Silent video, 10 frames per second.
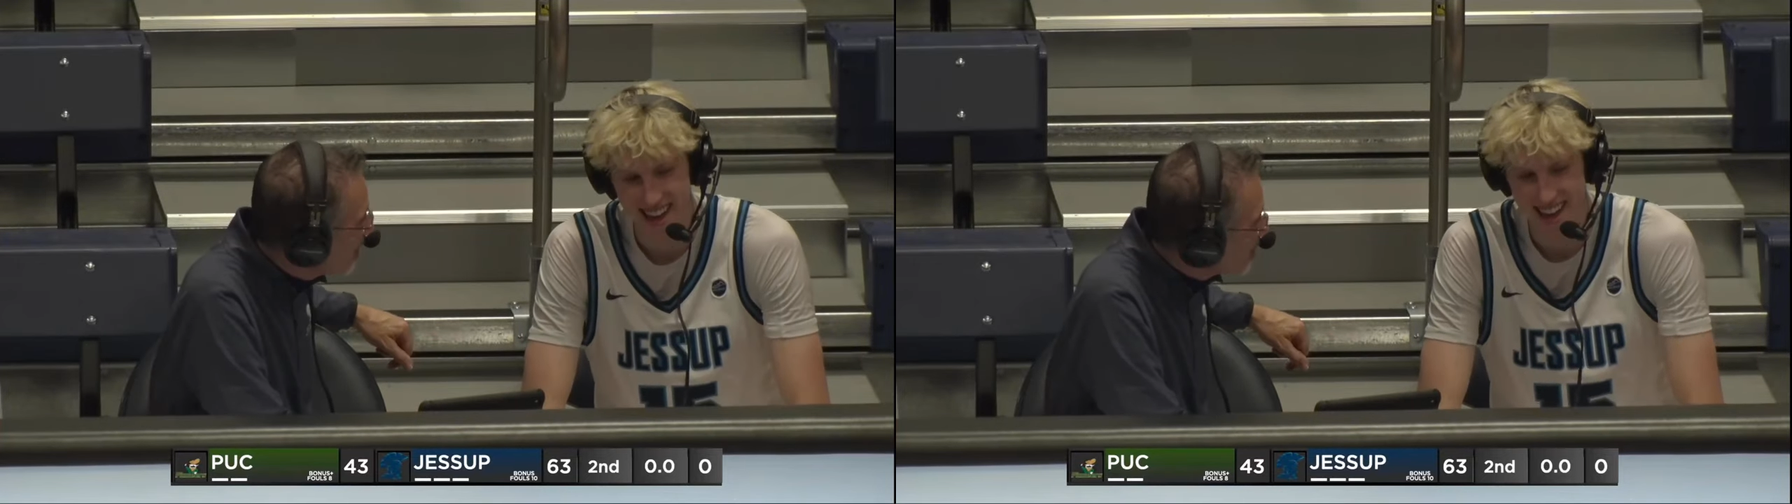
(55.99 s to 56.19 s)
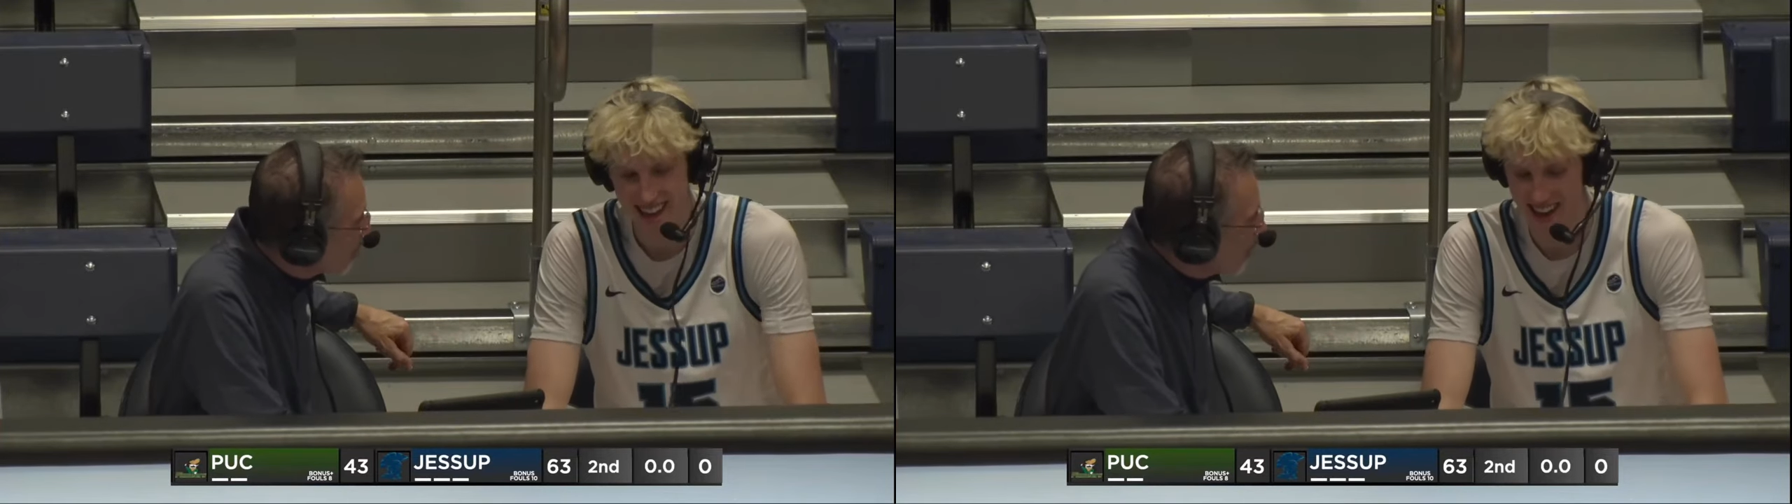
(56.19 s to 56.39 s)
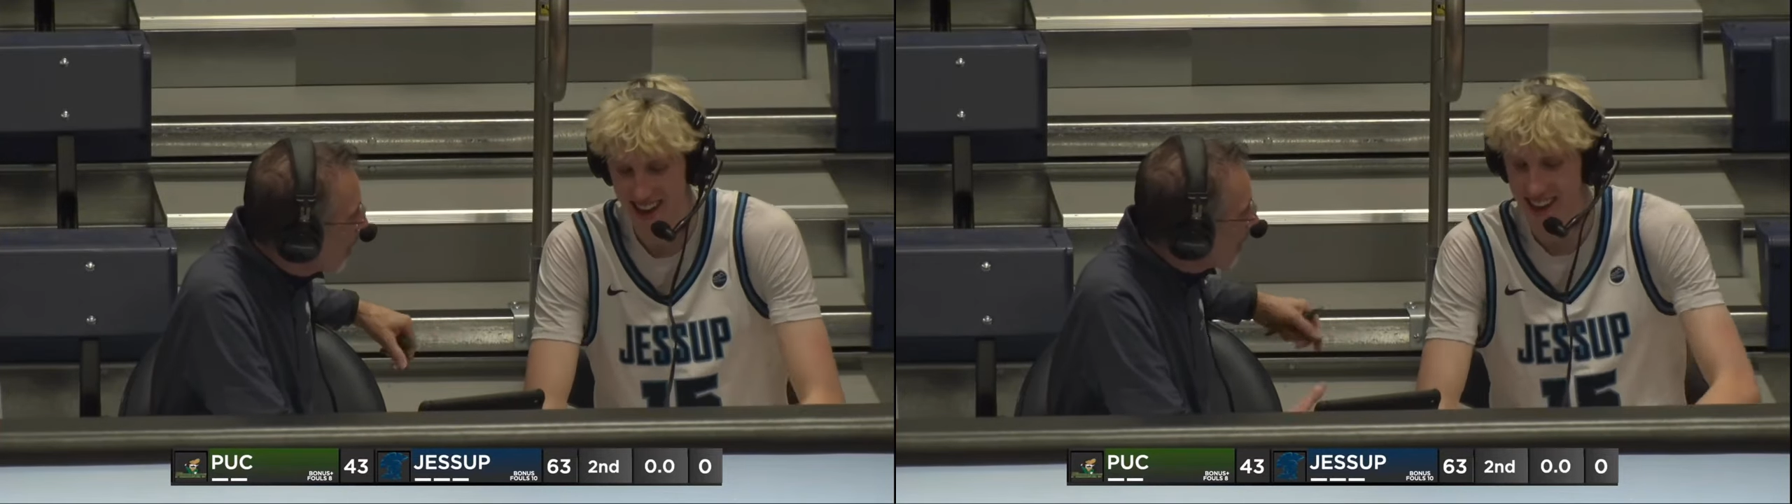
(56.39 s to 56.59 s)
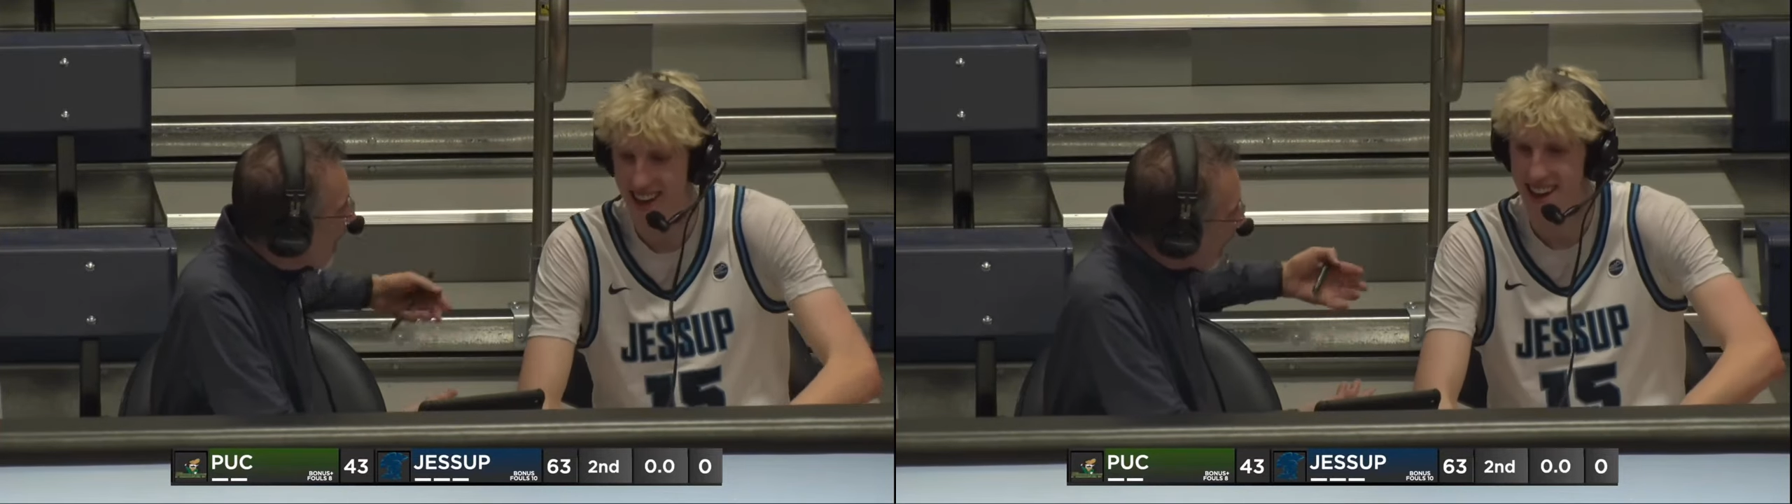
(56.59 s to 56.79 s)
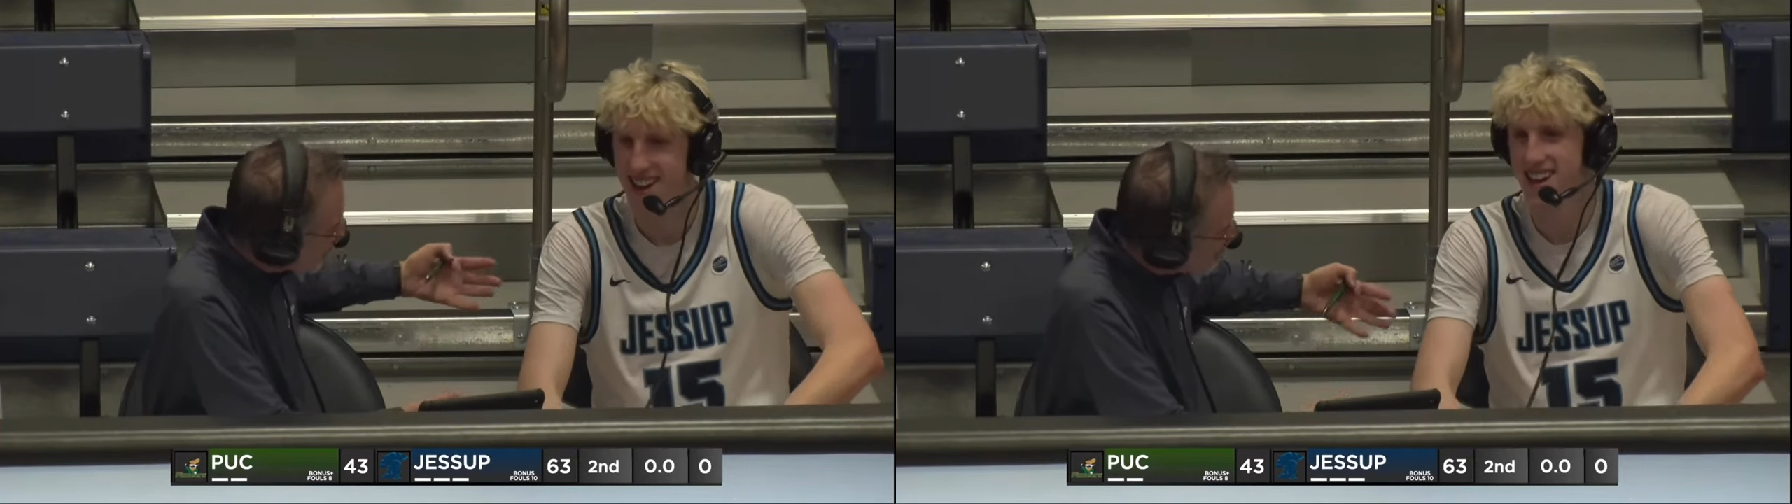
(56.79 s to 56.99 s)
So
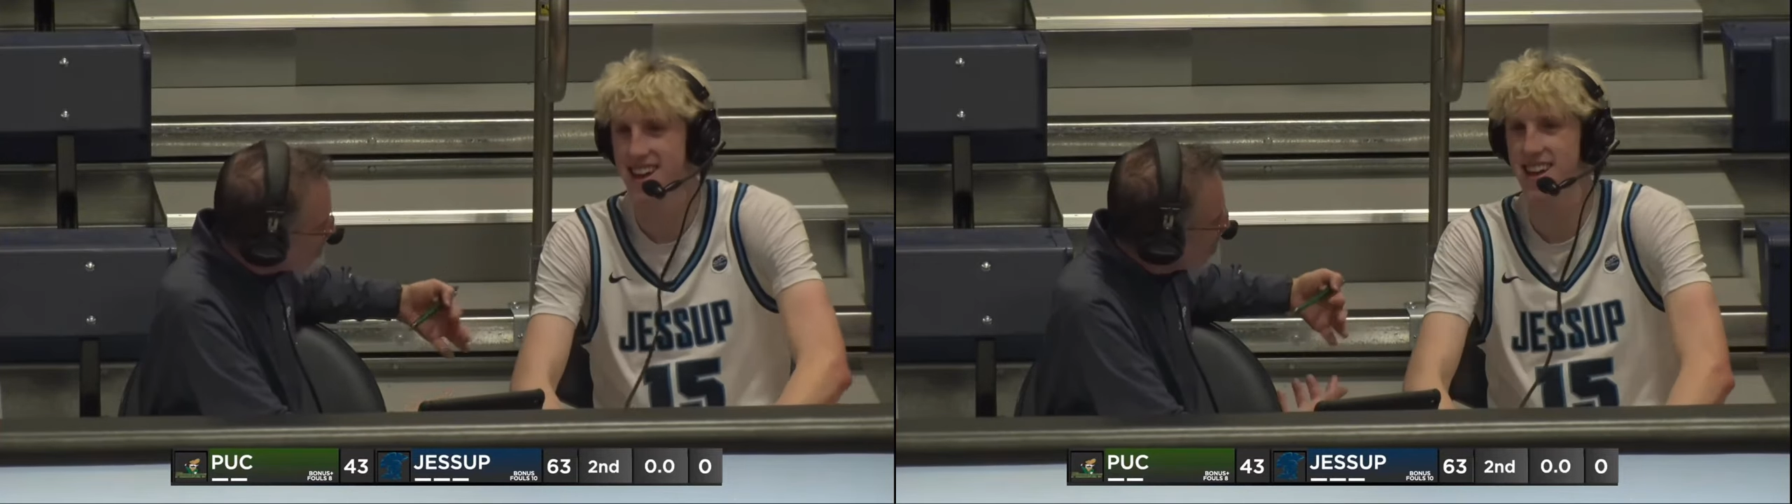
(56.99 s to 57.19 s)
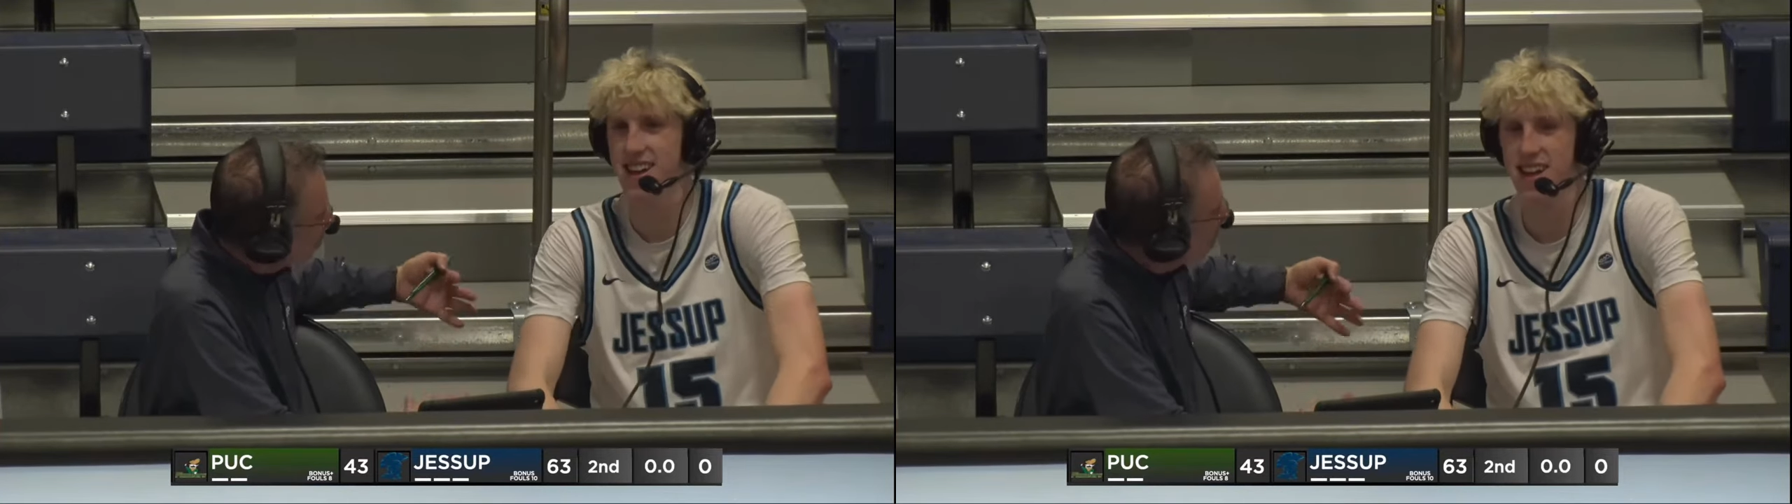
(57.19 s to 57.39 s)
how's the team